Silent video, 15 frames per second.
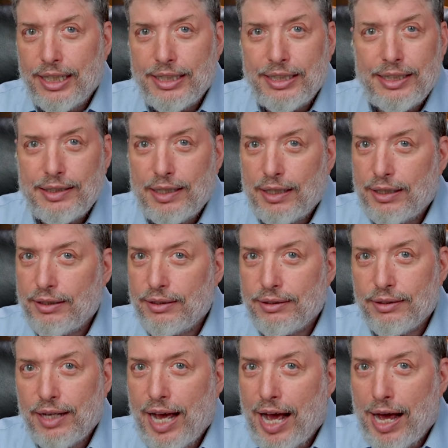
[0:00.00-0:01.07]
and then they
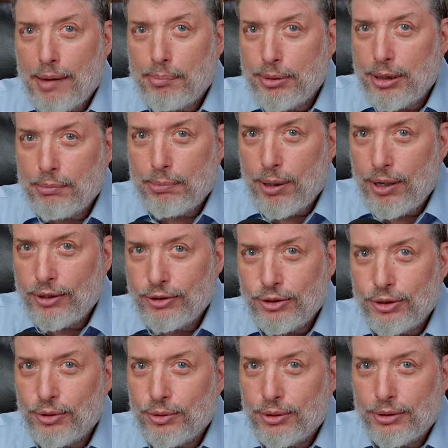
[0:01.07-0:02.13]
happen upon
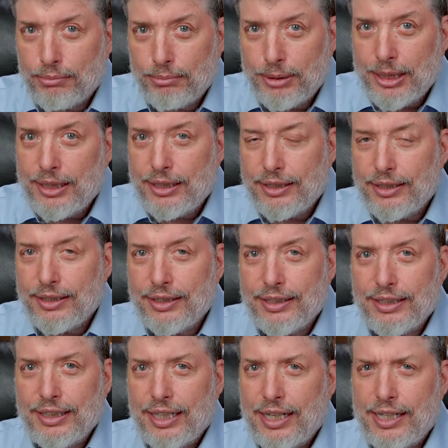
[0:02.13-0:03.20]
you or me,
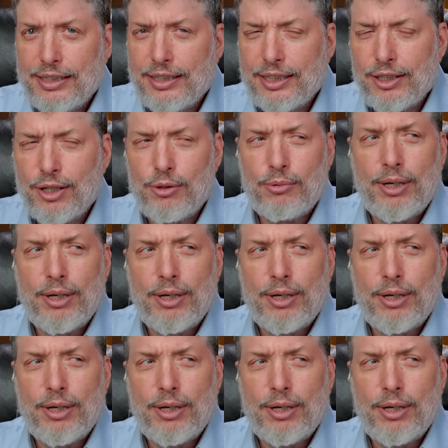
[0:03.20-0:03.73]
and they go,